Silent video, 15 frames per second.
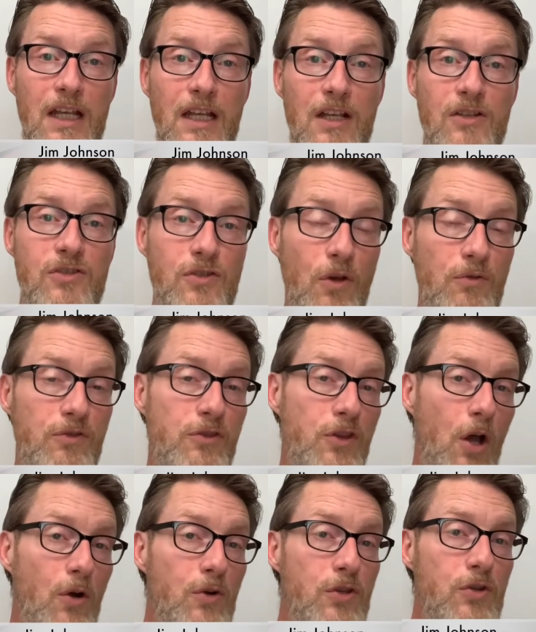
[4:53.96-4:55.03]
So
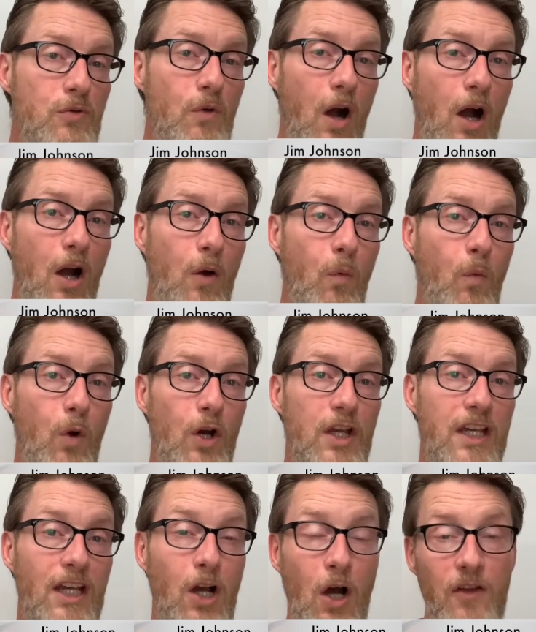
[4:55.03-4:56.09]
though you are
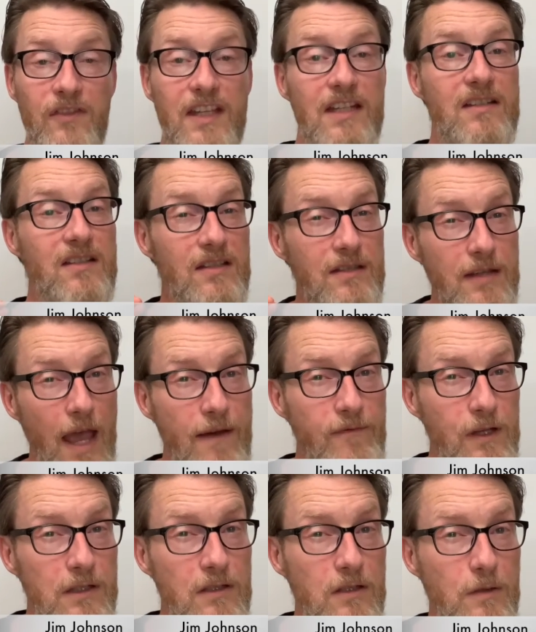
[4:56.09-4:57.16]
working on these
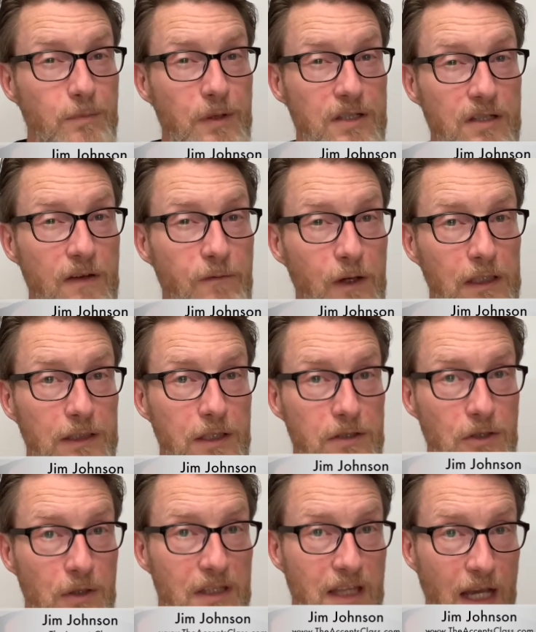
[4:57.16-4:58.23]
7 specifically
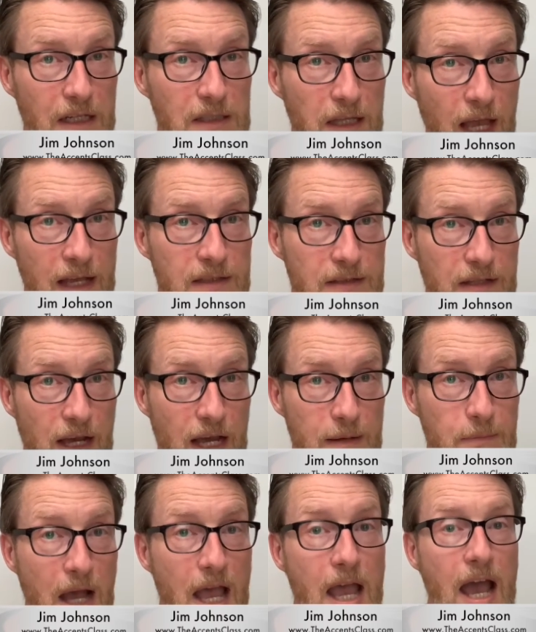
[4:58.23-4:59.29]
during that class
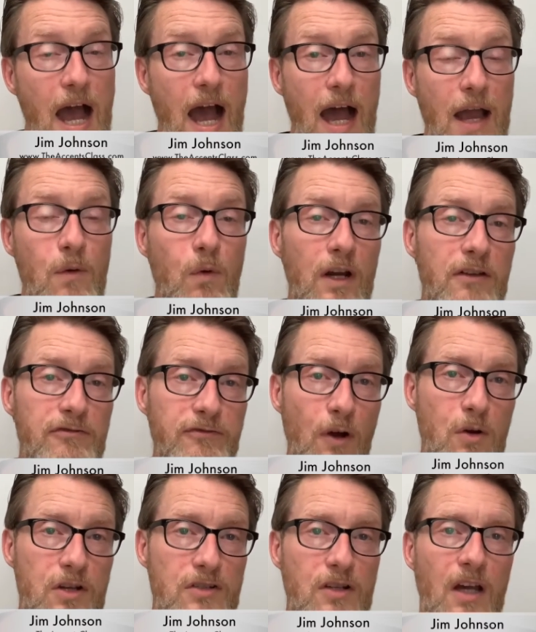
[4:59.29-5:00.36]
time, I want to
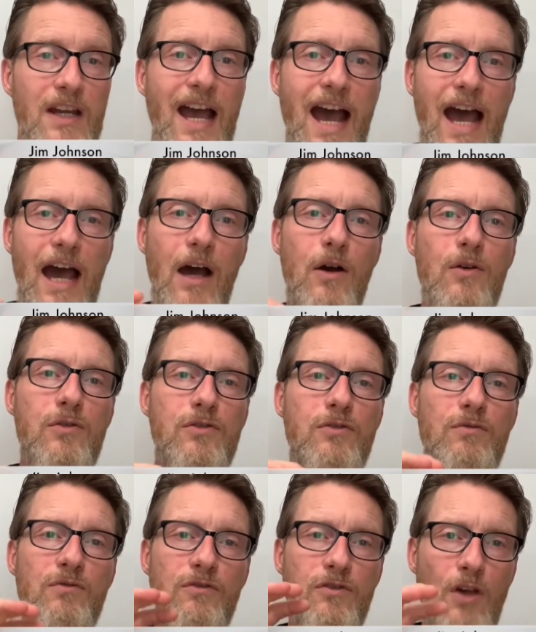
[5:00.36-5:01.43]
focus on how
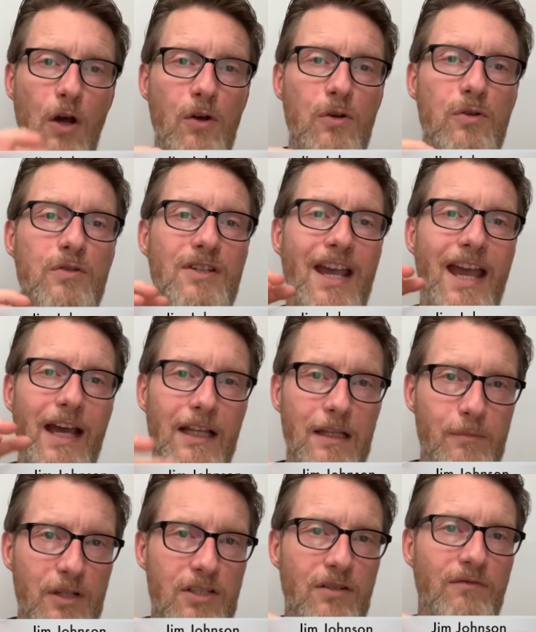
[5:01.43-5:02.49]
do those
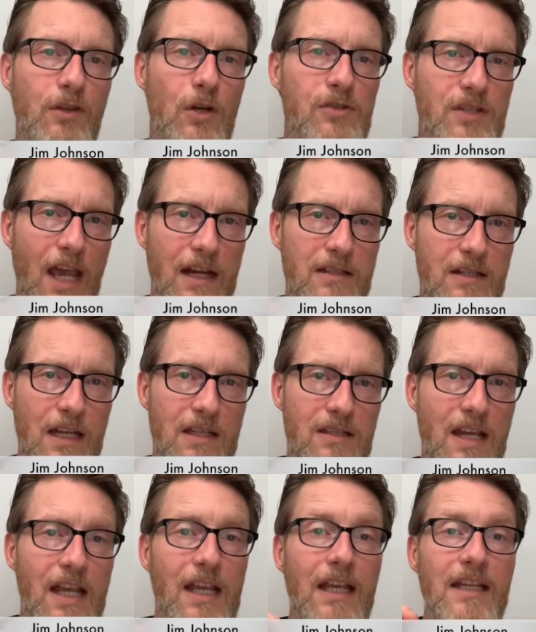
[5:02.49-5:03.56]
elements of those
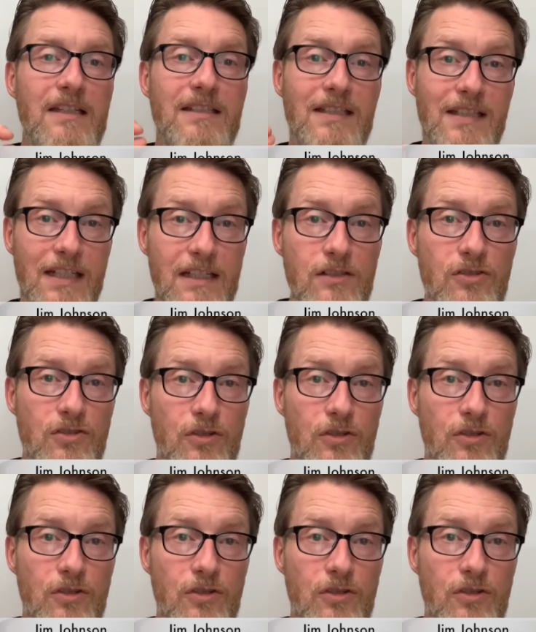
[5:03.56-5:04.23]
accents teach